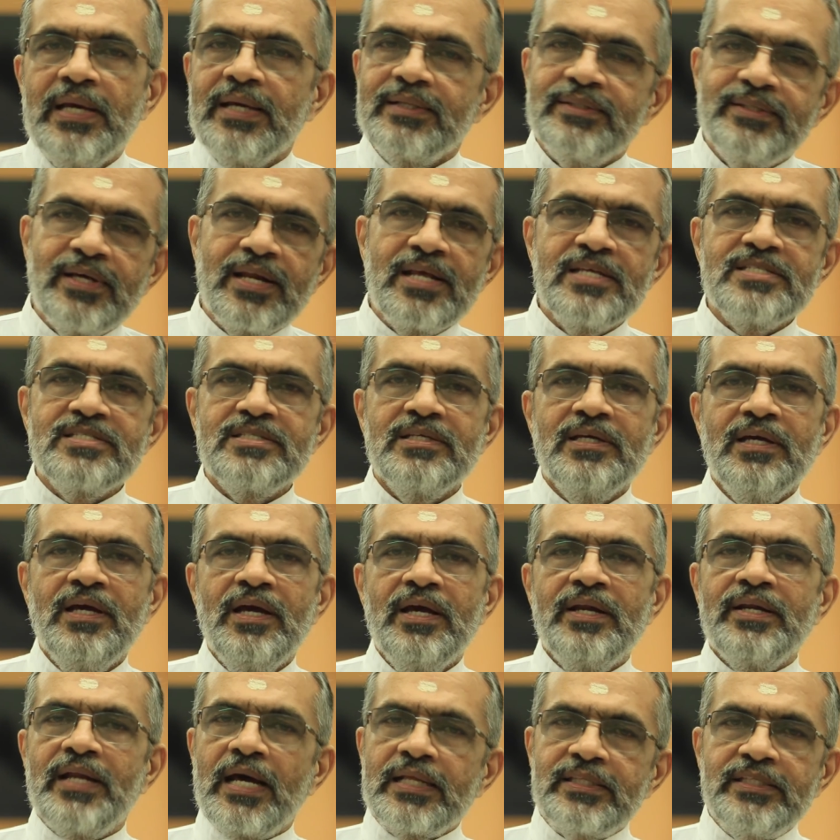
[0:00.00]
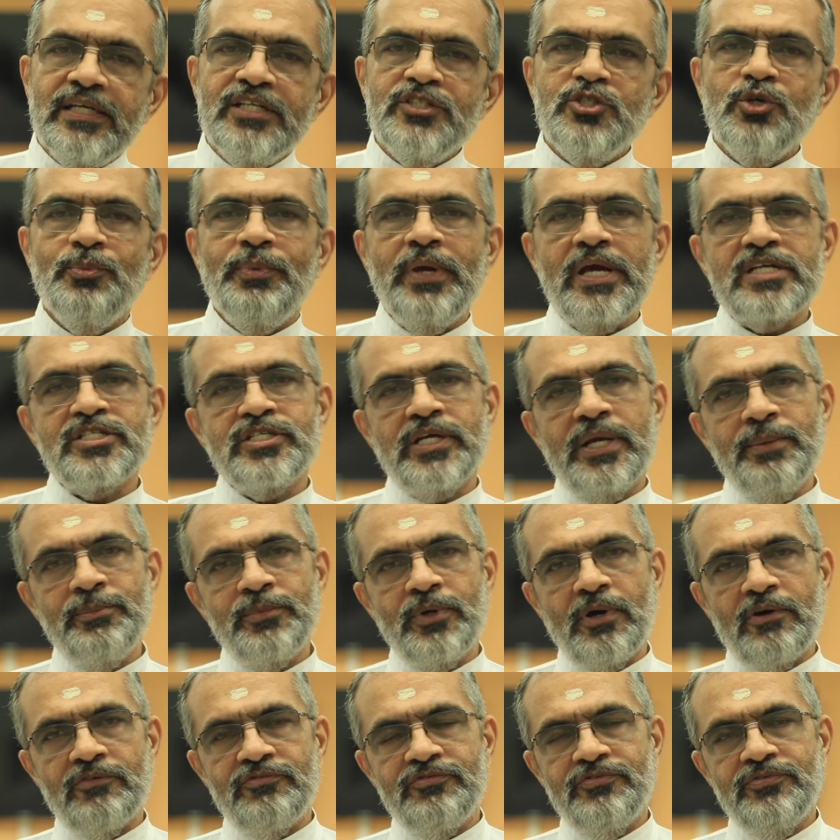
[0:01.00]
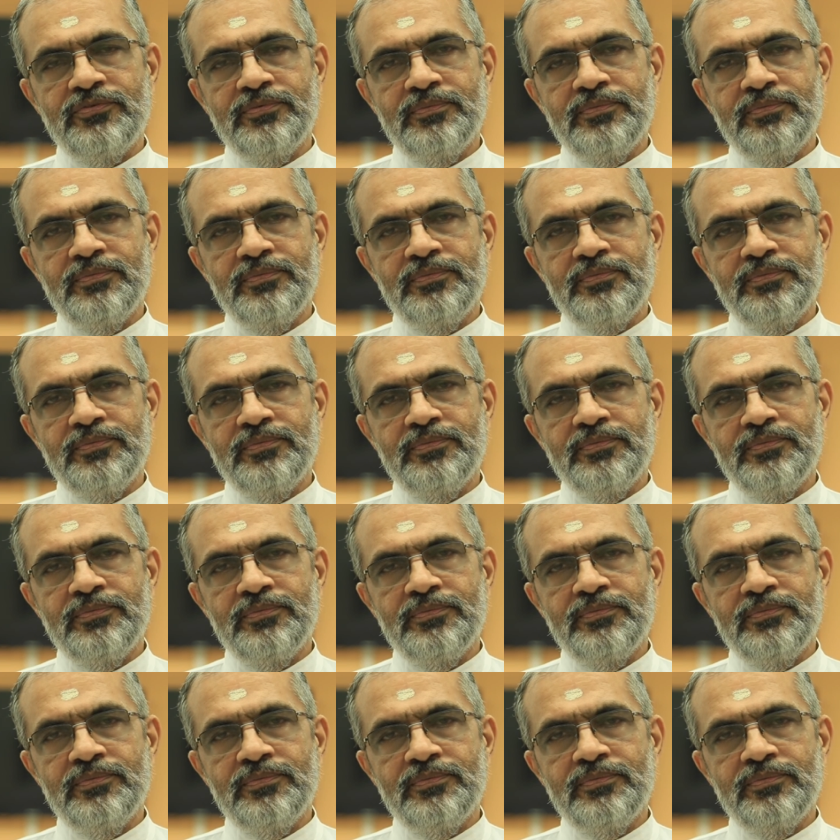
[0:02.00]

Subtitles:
There is nothing to be ashamed of,